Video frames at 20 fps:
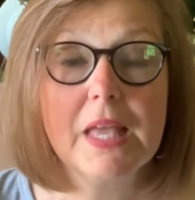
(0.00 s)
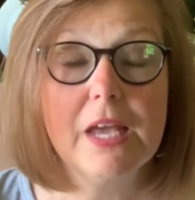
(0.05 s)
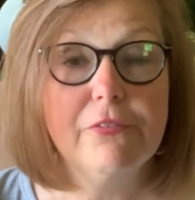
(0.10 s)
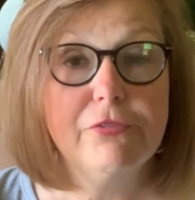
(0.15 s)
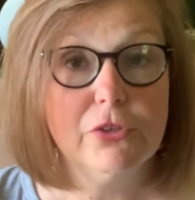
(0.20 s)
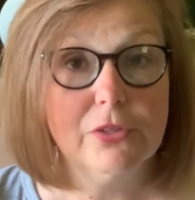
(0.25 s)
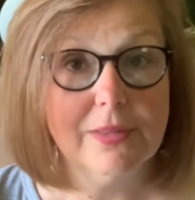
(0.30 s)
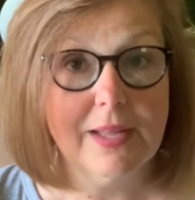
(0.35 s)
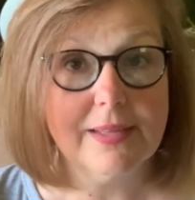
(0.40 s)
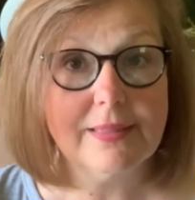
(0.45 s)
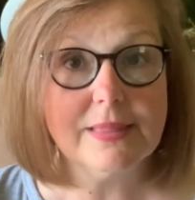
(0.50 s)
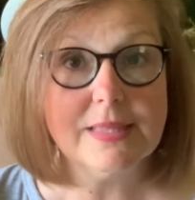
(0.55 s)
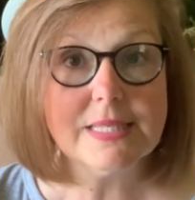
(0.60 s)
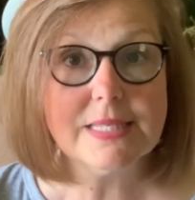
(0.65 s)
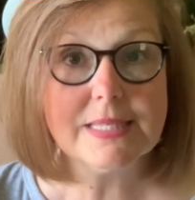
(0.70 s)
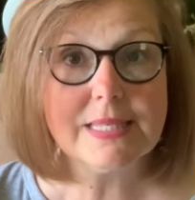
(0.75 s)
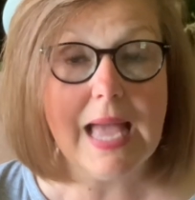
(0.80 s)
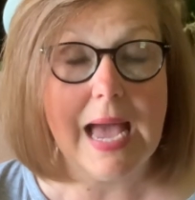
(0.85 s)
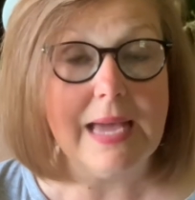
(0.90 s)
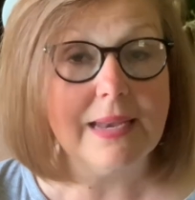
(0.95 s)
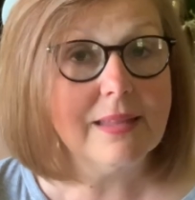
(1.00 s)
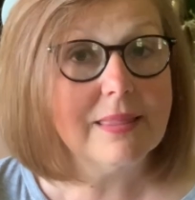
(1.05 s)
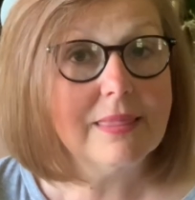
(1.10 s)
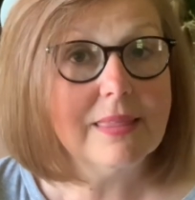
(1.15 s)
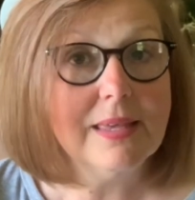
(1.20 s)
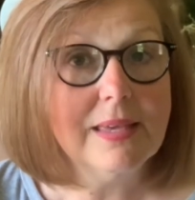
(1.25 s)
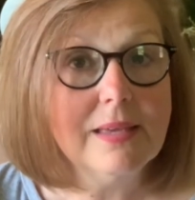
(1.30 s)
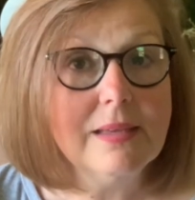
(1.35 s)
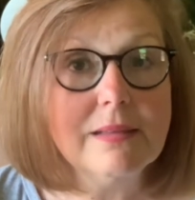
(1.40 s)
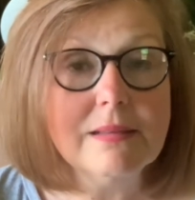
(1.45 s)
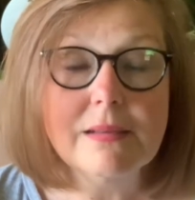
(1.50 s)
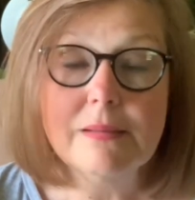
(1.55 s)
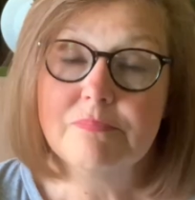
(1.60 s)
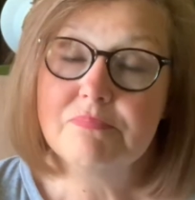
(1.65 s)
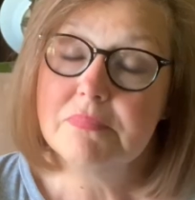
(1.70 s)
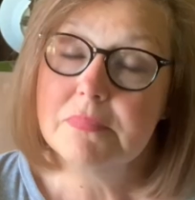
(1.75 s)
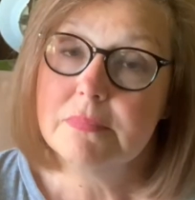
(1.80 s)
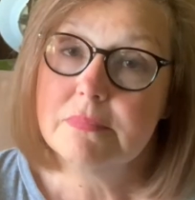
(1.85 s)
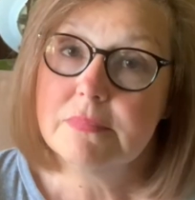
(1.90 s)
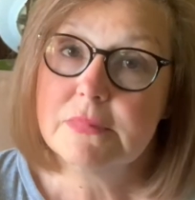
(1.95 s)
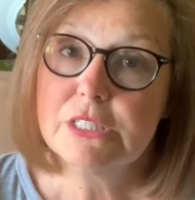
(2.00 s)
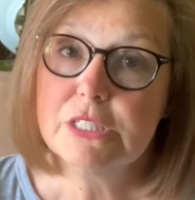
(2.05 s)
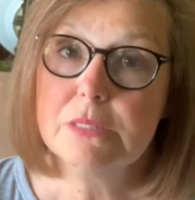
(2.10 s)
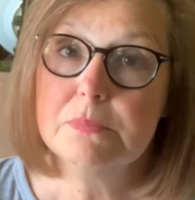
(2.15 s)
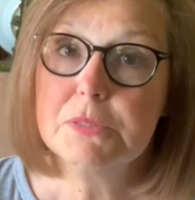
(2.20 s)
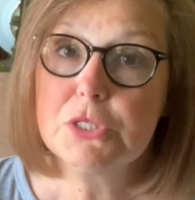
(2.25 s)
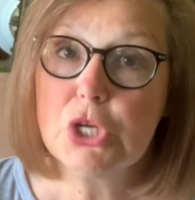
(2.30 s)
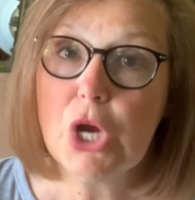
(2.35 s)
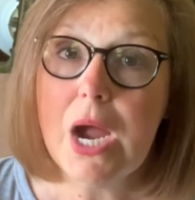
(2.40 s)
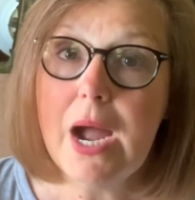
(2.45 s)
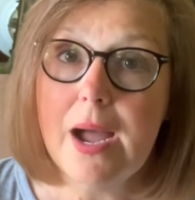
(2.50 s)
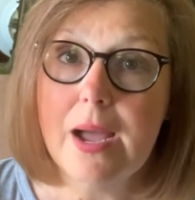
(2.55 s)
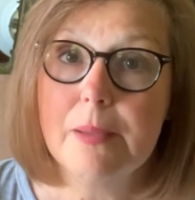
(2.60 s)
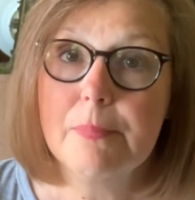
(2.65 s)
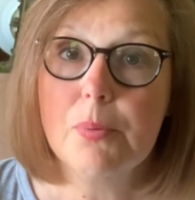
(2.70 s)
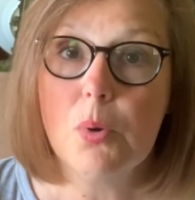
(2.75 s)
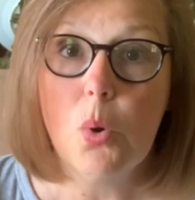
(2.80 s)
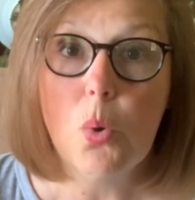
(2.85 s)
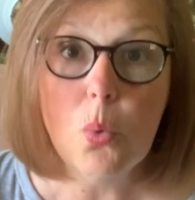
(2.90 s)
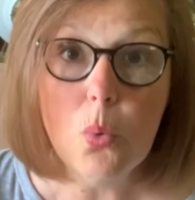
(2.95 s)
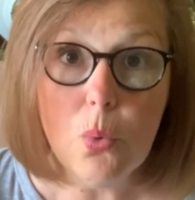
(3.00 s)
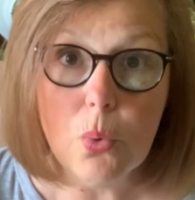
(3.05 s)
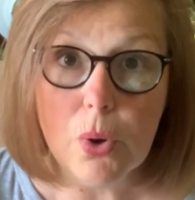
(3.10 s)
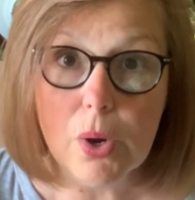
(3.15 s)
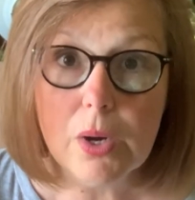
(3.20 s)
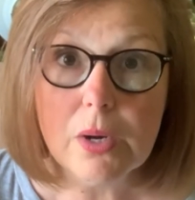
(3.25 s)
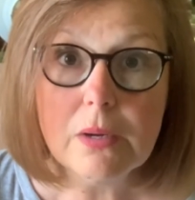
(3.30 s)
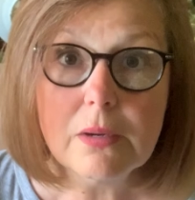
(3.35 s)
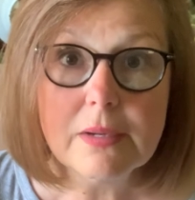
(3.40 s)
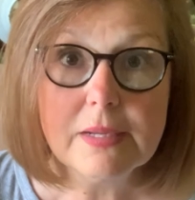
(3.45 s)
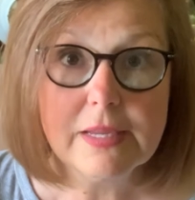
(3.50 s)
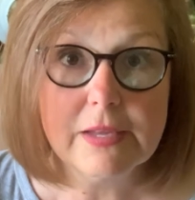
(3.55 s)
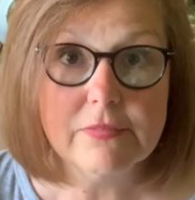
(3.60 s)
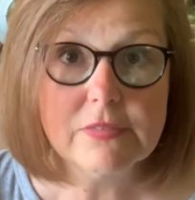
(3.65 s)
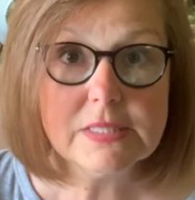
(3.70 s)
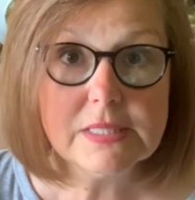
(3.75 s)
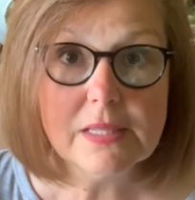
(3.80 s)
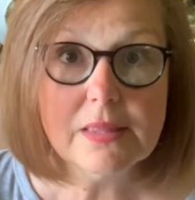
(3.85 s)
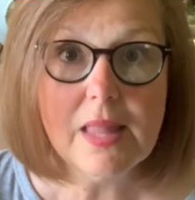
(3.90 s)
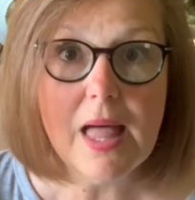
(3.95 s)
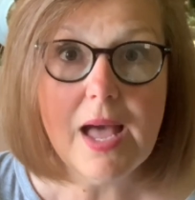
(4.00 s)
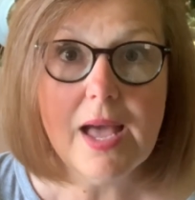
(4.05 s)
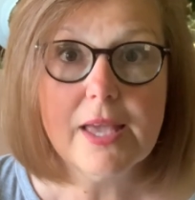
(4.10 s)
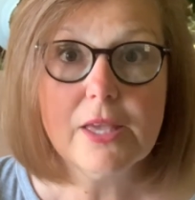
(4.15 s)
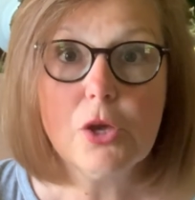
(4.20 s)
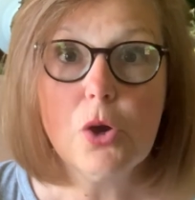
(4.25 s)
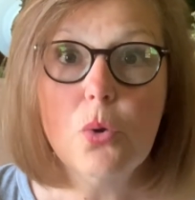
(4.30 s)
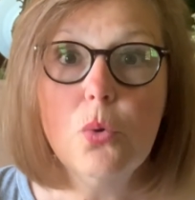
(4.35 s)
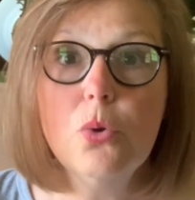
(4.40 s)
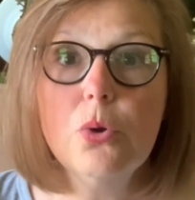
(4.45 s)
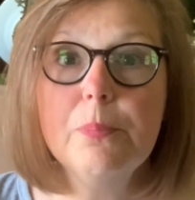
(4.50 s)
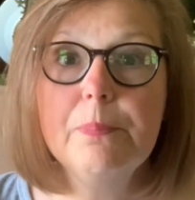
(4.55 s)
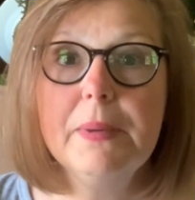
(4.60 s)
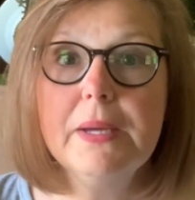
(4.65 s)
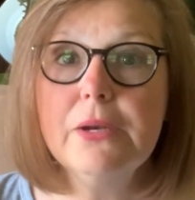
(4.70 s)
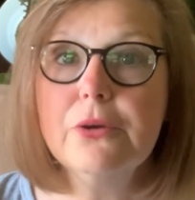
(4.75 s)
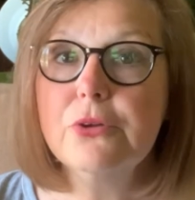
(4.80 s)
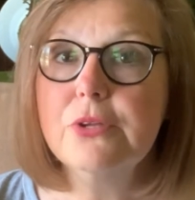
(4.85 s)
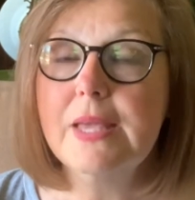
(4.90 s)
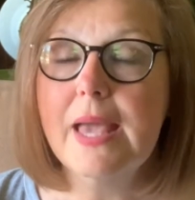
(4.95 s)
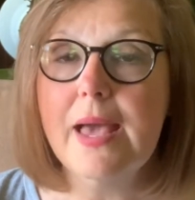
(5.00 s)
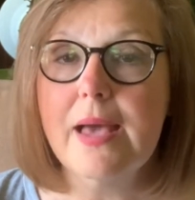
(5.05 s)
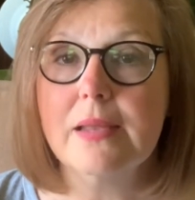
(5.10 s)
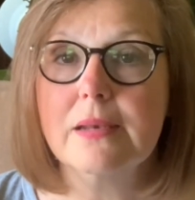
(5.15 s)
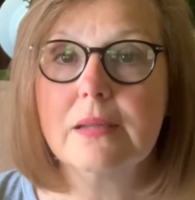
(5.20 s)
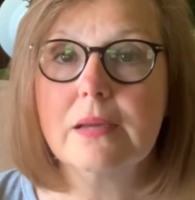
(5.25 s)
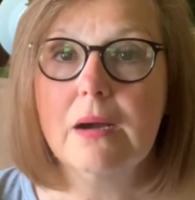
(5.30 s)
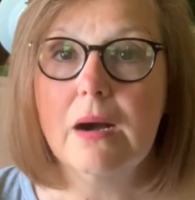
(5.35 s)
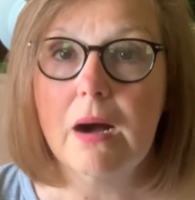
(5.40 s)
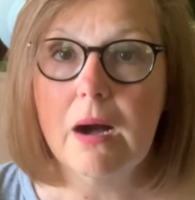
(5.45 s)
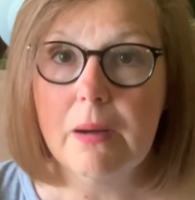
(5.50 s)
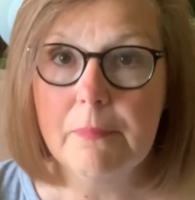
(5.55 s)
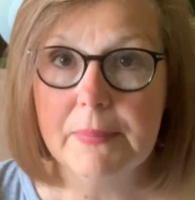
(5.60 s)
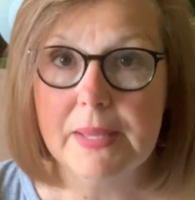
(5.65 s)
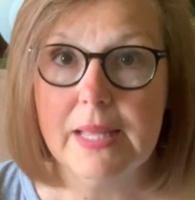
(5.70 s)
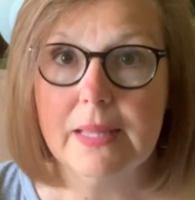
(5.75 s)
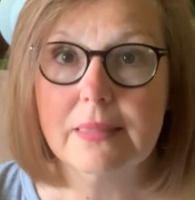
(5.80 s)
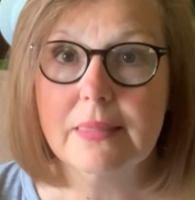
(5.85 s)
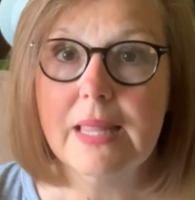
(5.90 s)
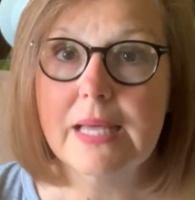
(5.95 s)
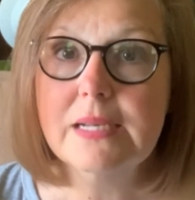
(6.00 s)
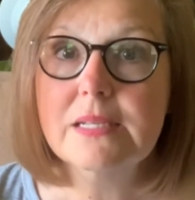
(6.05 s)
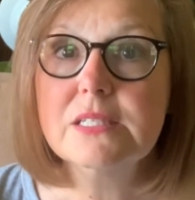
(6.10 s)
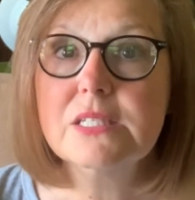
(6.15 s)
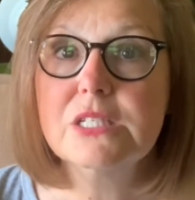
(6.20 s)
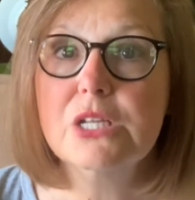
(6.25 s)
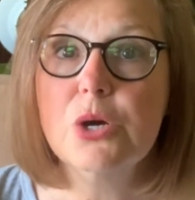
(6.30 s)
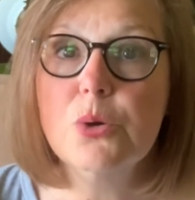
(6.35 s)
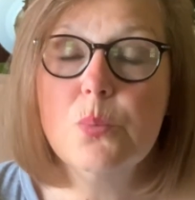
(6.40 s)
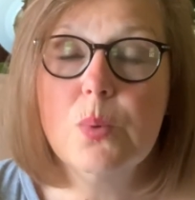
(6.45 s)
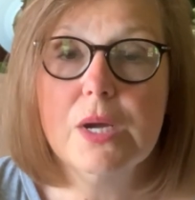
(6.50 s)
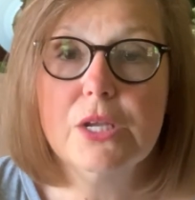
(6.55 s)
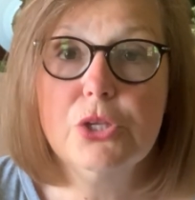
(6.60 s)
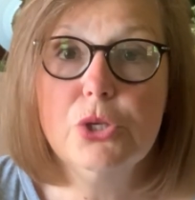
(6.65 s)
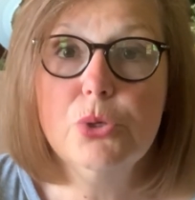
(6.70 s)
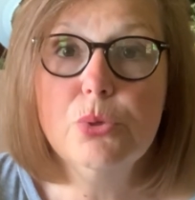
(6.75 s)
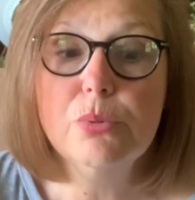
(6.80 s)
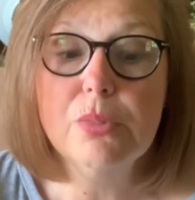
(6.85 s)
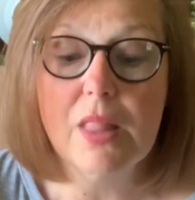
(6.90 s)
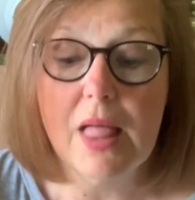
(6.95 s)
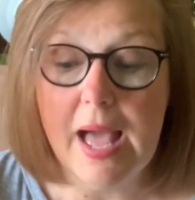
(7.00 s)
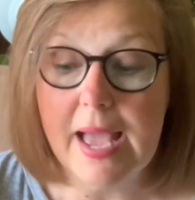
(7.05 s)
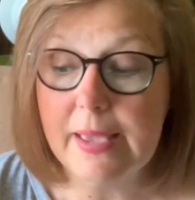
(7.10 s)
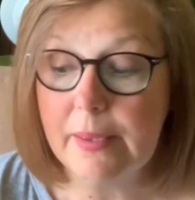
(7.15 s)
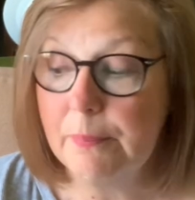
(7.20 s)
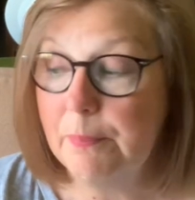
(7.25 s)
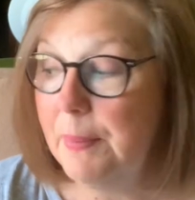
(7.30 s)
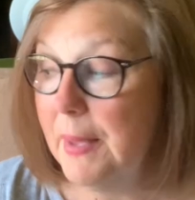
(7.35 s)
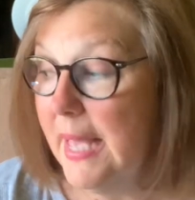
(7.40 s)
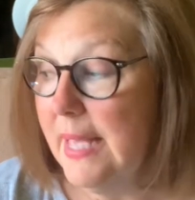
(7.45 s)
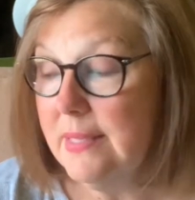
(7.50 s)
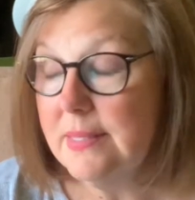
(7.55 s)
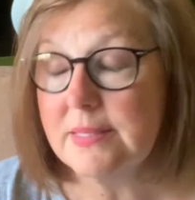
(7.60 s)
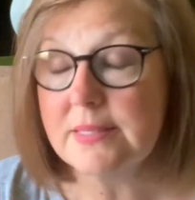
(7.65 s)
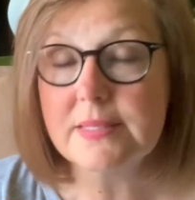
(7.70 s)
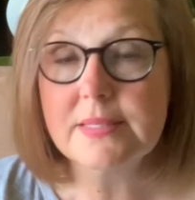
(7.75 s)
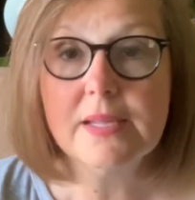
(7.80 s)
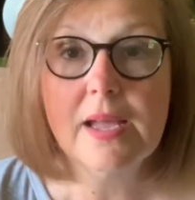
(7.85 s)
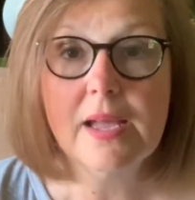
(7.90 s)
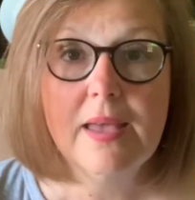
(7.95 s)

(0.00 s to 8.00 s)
If you like this kind of thing, subscribe or give us a like, or better yet, comment. Let us know what you like best.